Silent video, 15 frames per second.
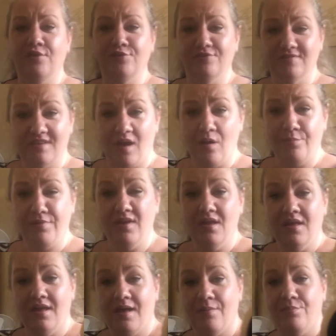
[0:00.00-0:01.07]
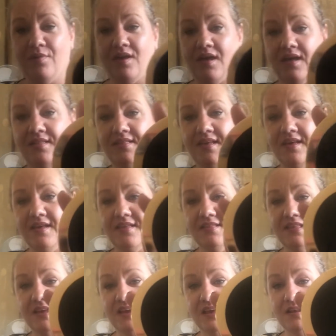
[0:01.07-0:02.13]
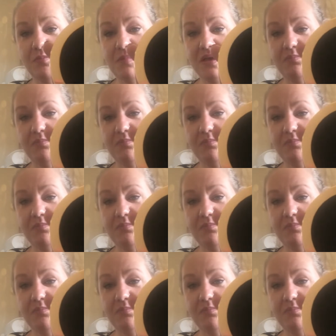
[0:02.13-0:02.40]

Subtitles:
use it up. I put it in the kind of main